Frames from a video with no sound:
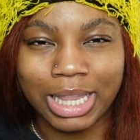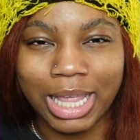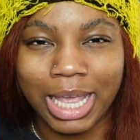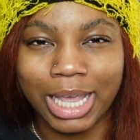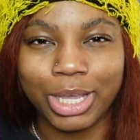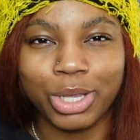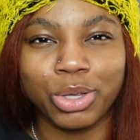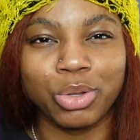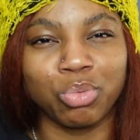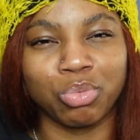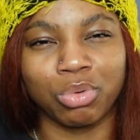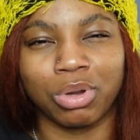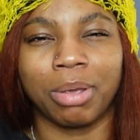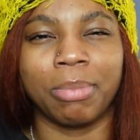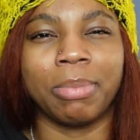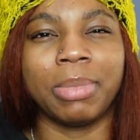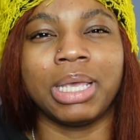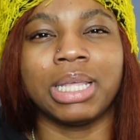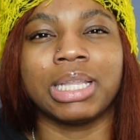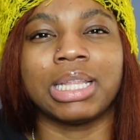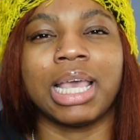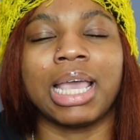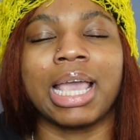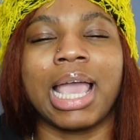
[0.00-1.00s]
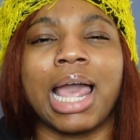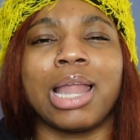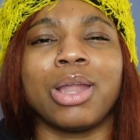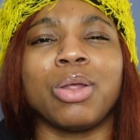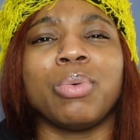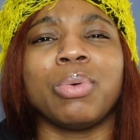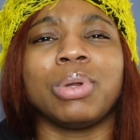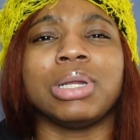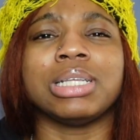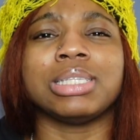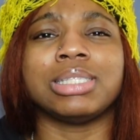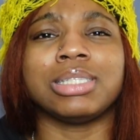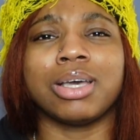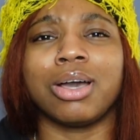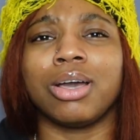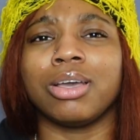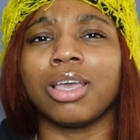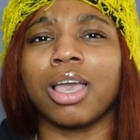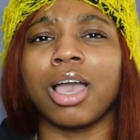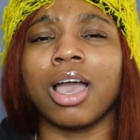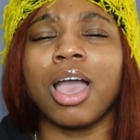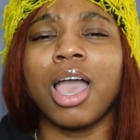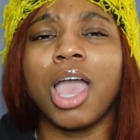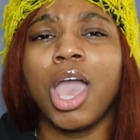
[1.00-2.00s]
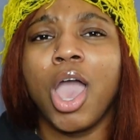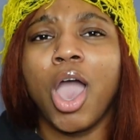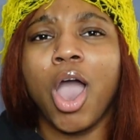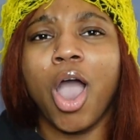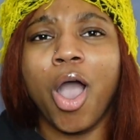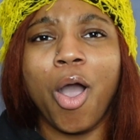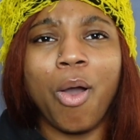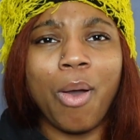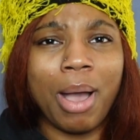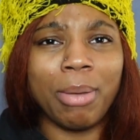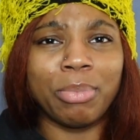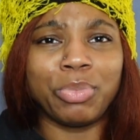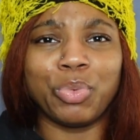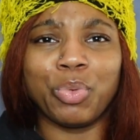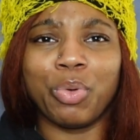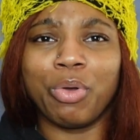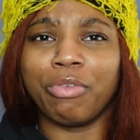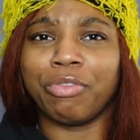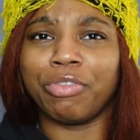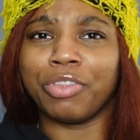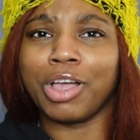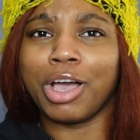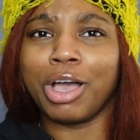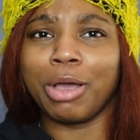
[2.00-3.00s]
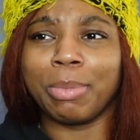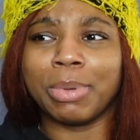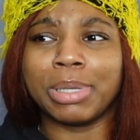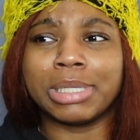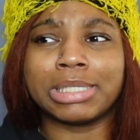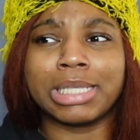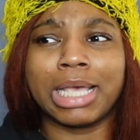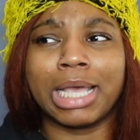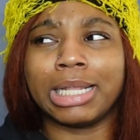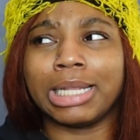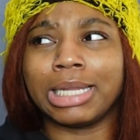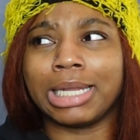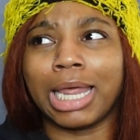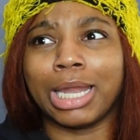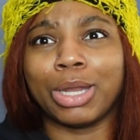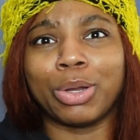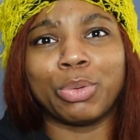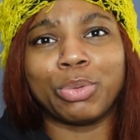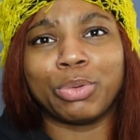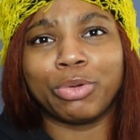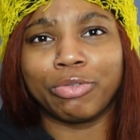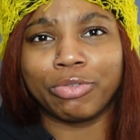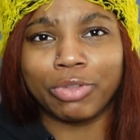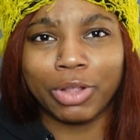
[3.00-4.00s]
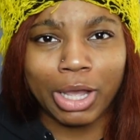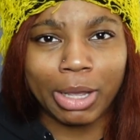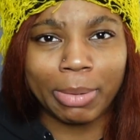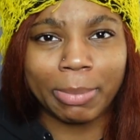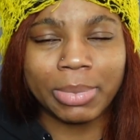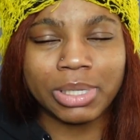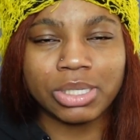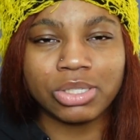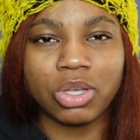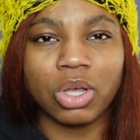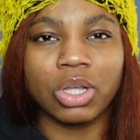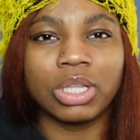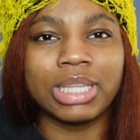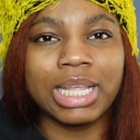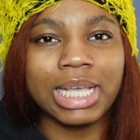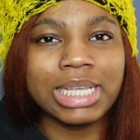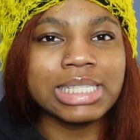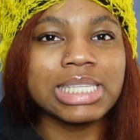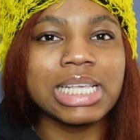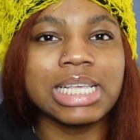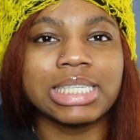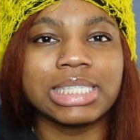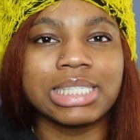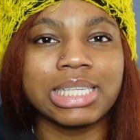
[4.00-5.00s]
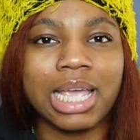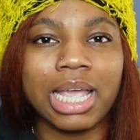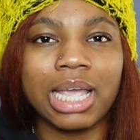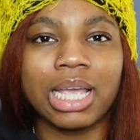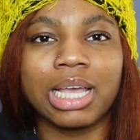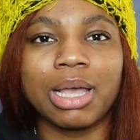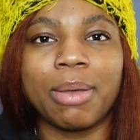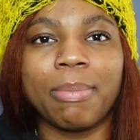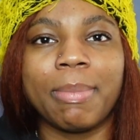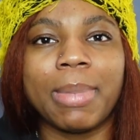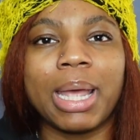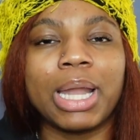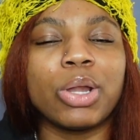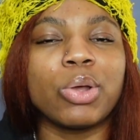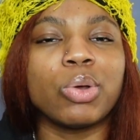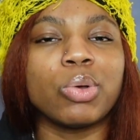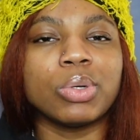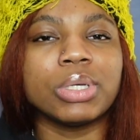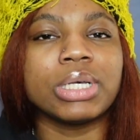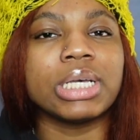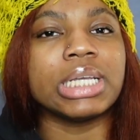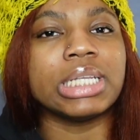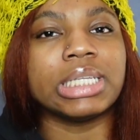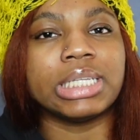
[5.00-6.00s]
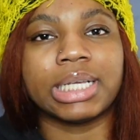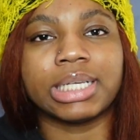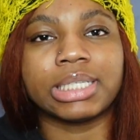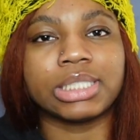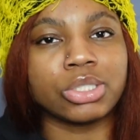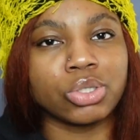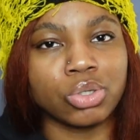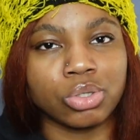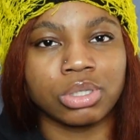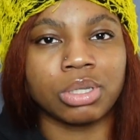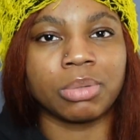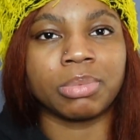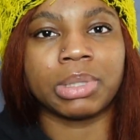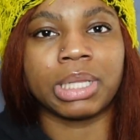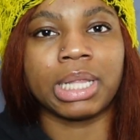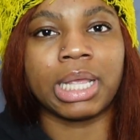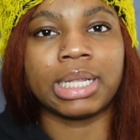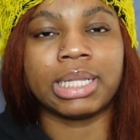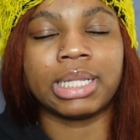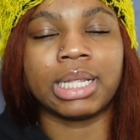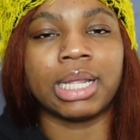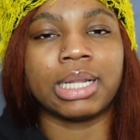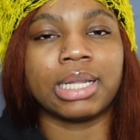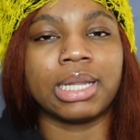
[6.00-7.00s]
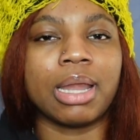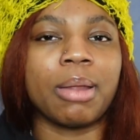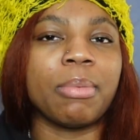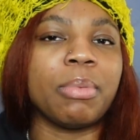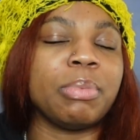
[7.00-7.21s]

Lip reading: Like, you know what I mean? Like I don't want to tell y'all, oh, I'm doing Vlogmas and then I don't do Vlogmas, unless it's like a medical condition or something like that. Then I'm